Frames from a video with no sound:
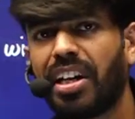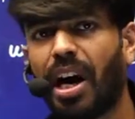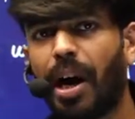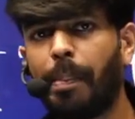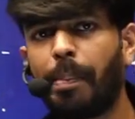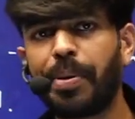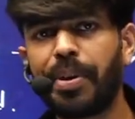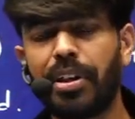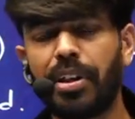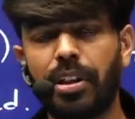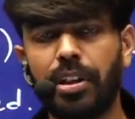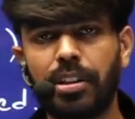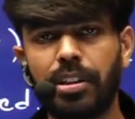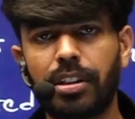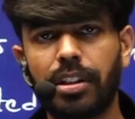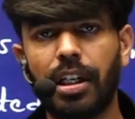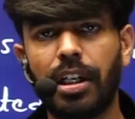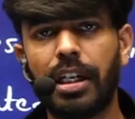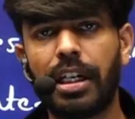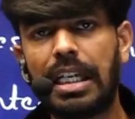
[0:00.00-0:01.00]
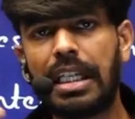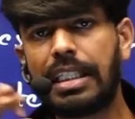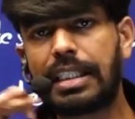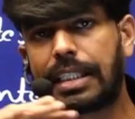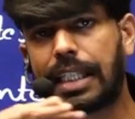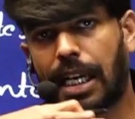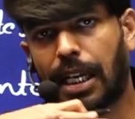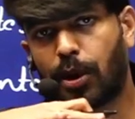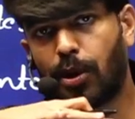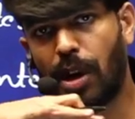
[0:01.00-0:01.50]
appears in
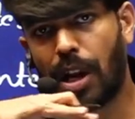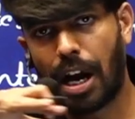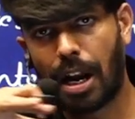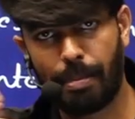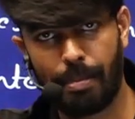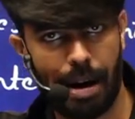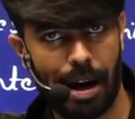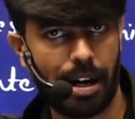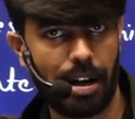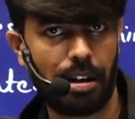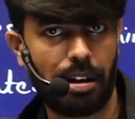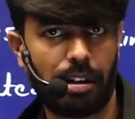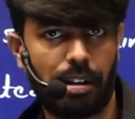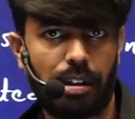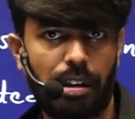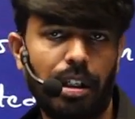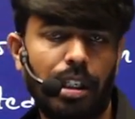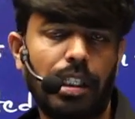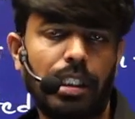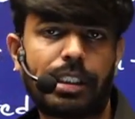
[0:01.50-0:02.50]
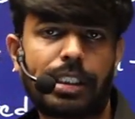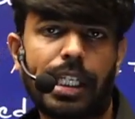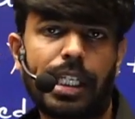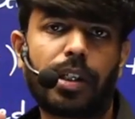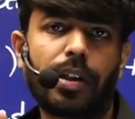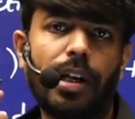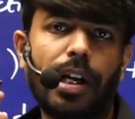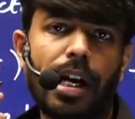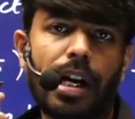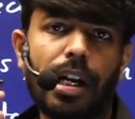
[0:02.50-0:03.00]
circular manner.
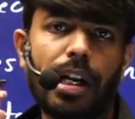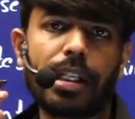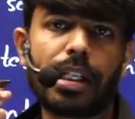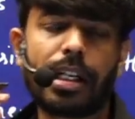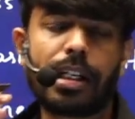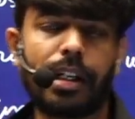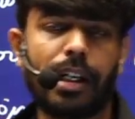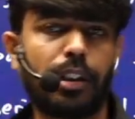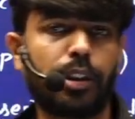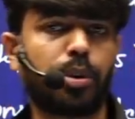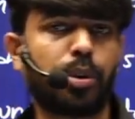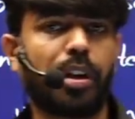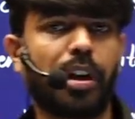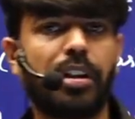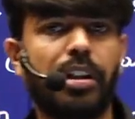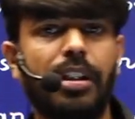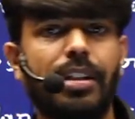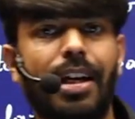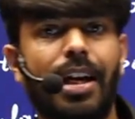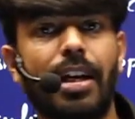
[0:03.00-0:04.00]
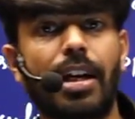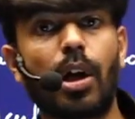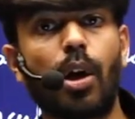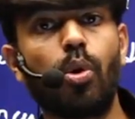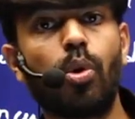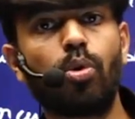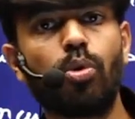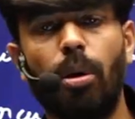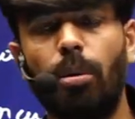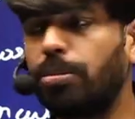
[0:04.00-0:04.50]
Circular agi kaanso dirinda idana round
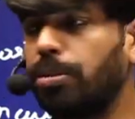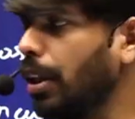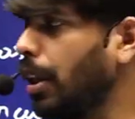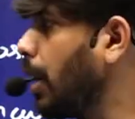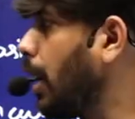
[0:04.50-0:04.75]
worms anta